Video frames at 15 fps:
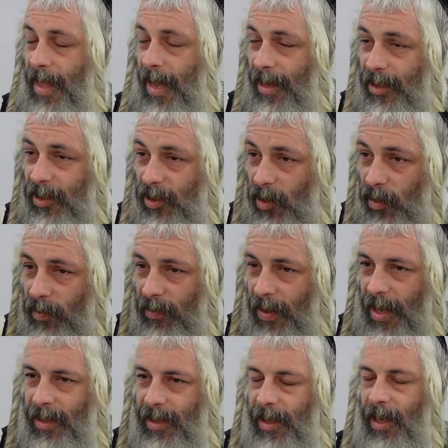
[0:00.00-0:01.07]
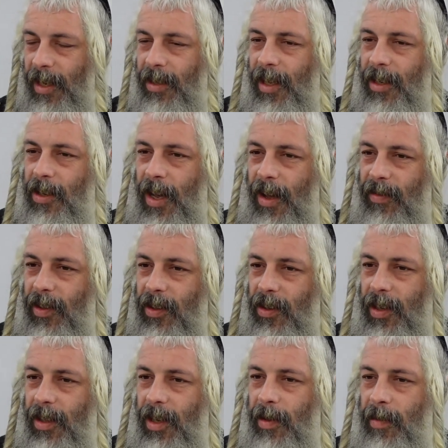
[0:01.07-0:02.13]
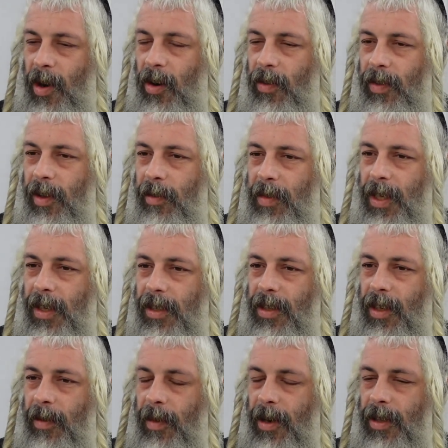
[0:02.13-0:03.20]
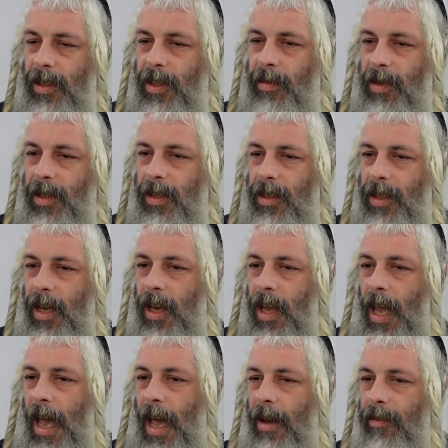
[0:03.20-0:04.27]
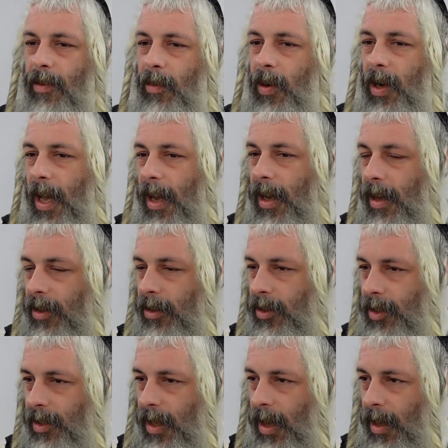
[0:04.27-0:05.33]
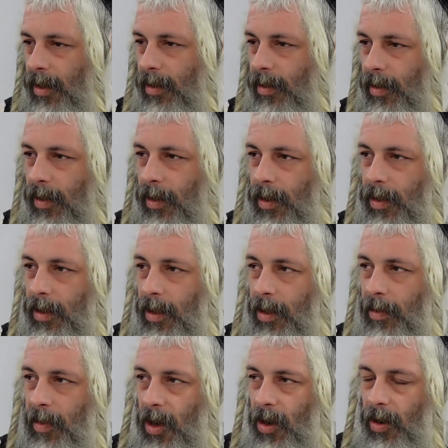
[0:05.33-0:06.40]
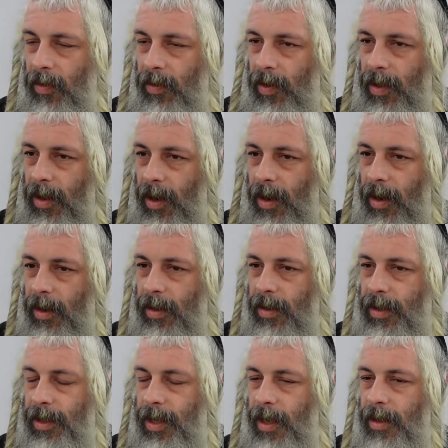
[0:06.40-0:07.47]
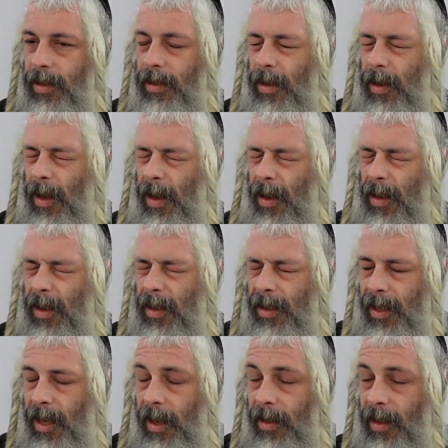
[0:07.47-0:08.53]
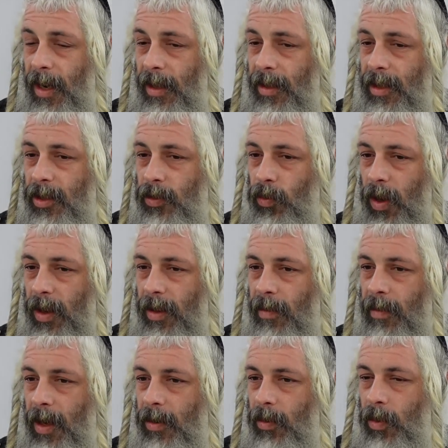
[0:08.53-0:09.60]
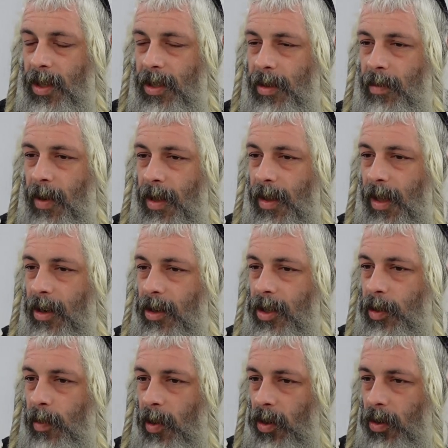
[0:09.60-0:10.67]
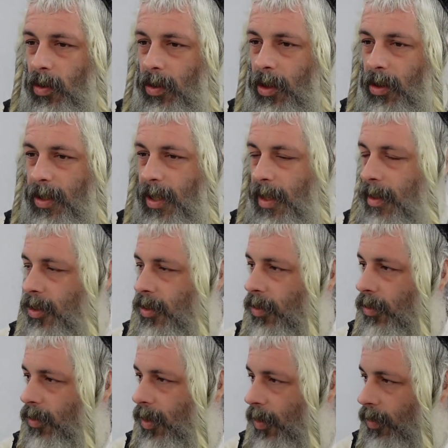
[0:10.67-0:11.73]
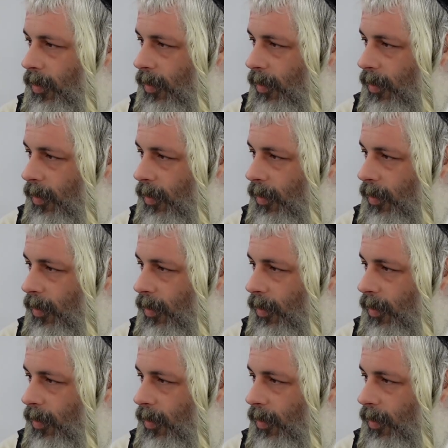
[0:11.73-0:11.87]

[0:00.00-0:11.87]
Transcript: That is so fascinating. Then you have to look in the Gemara over there because the Gemara seems to say, from what I understand, the Gemara over there says is saying that at least once a month, HaKadosh Baruch Hu looks at the schuyot